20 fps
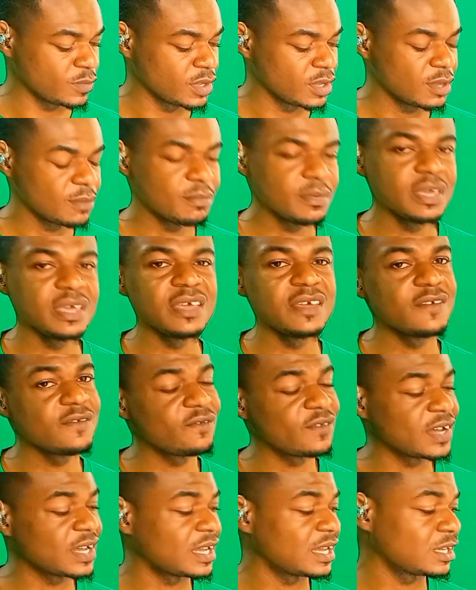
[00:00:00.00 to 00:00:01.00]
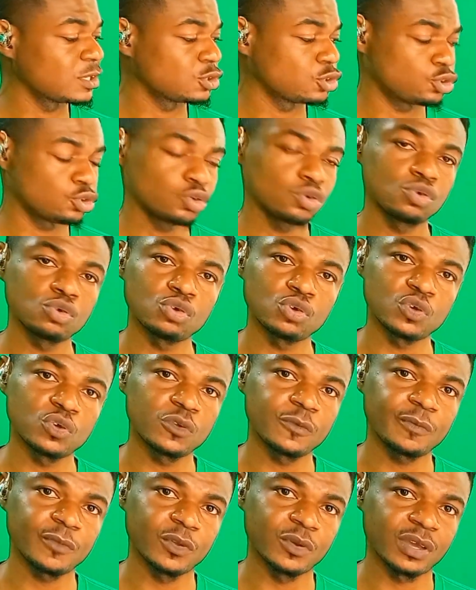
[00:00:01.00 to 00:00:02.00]
mi fa
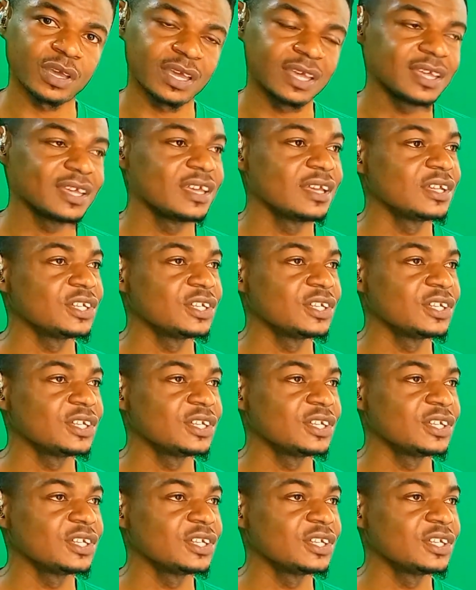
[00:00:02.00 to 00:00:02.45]
so. Okay,